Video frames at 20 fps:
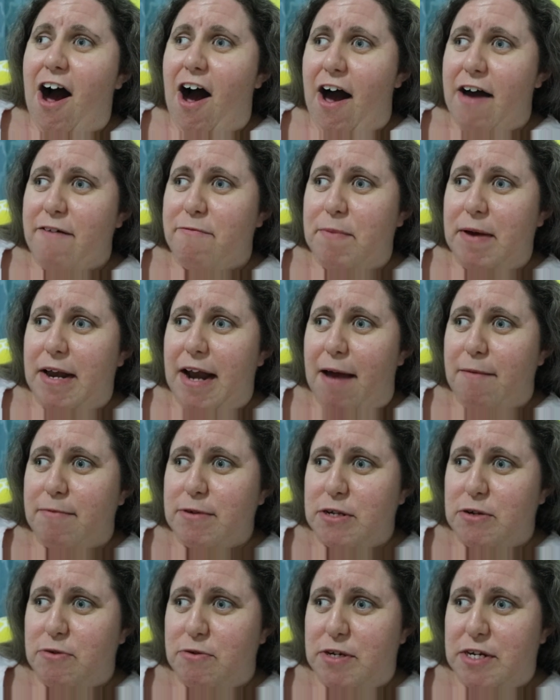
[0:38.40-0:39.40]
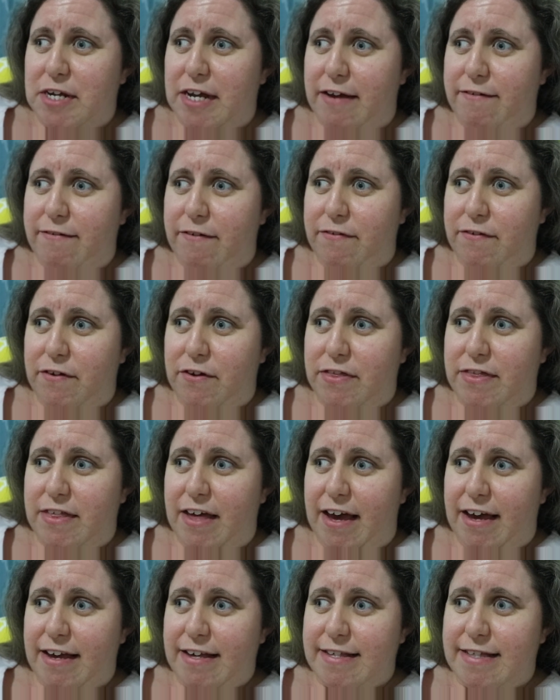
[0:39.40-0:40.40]
I've been able to achieve a few
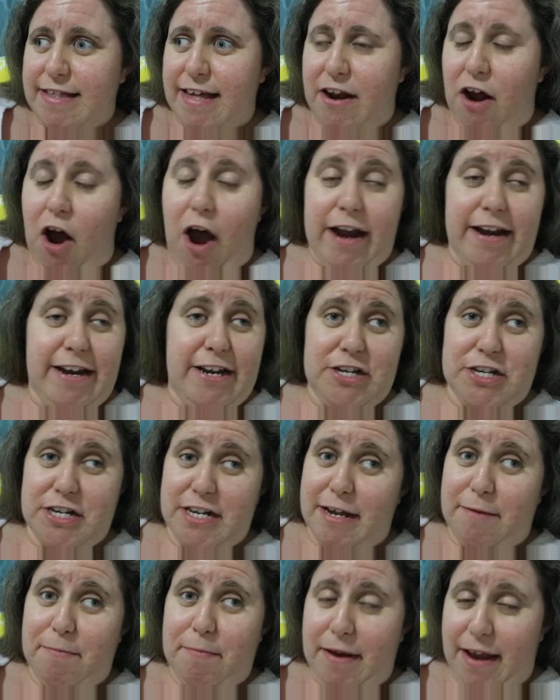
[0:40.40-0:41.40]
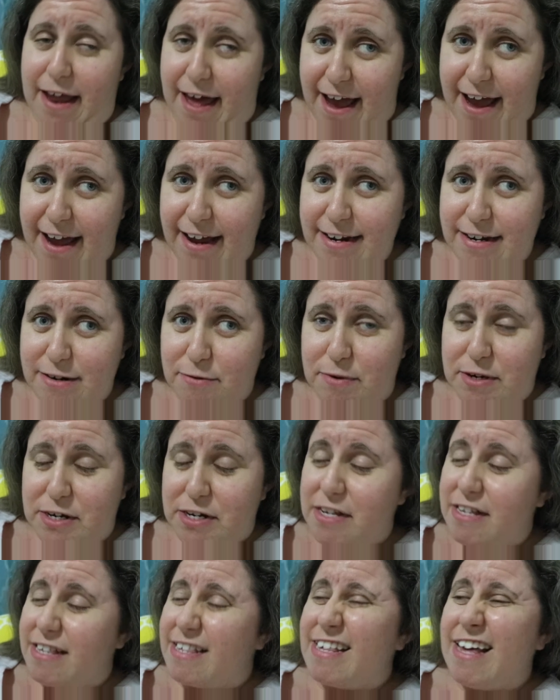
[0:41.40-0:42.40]
things that I initially planned,
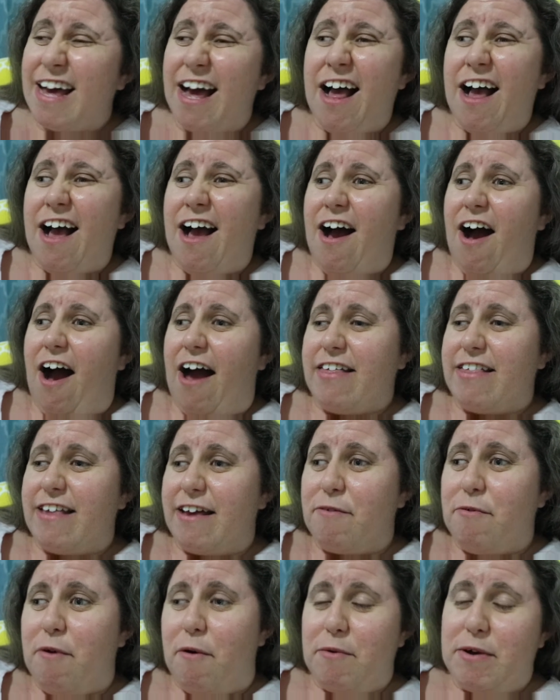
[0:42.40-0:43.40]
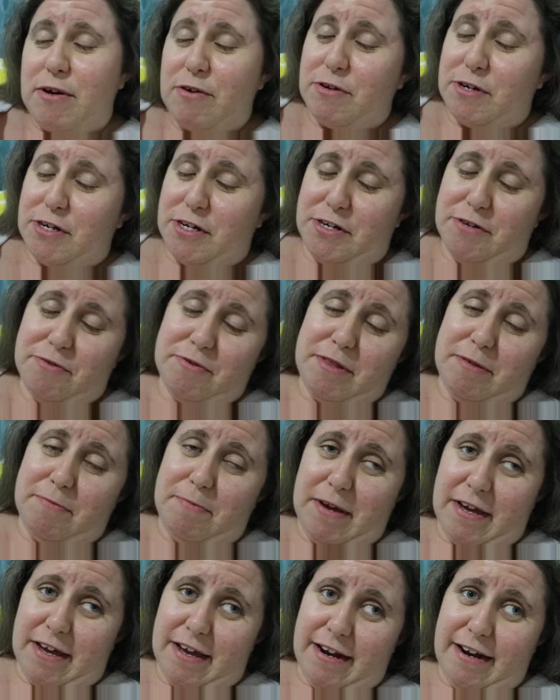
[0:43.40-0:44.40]
which is, I think, what we all should do at the
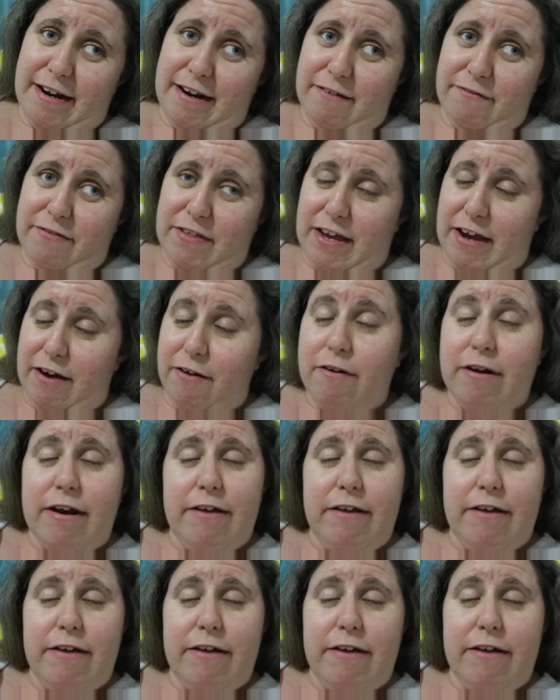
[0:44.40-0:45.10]
beginning of the year.